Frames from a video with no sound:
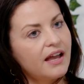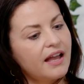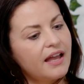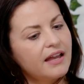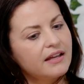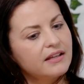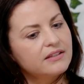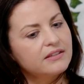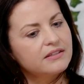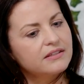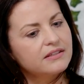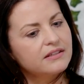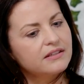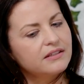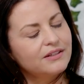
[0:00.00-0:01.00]
And,
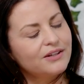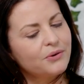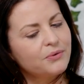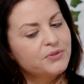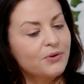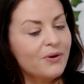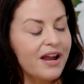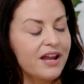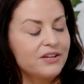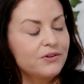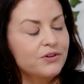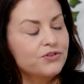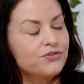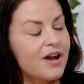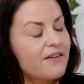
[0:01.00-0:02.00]
you know, it was great.
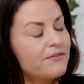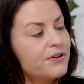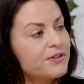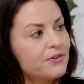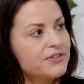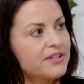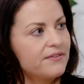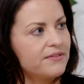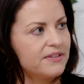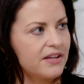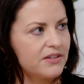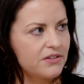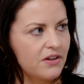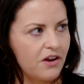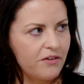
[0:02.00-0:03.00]
You could travel on your seven
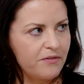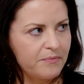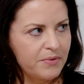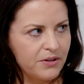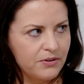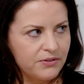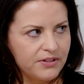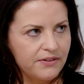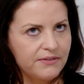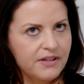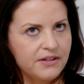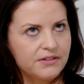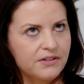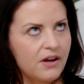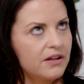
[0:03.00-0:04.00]
days off, but on your seven
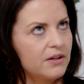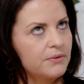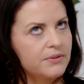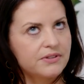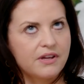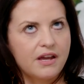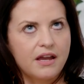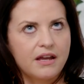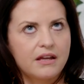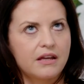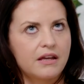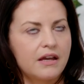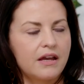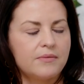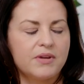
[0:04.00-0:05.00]
days on, it was
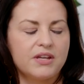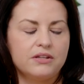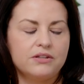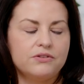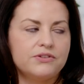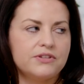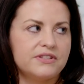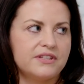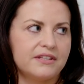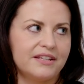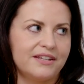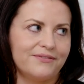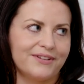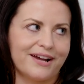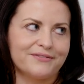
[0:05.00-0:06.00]
like, I mean, you just
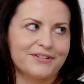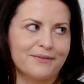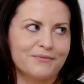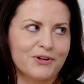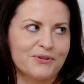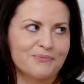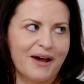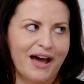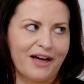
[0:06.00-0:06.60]
didn't even have time to go to the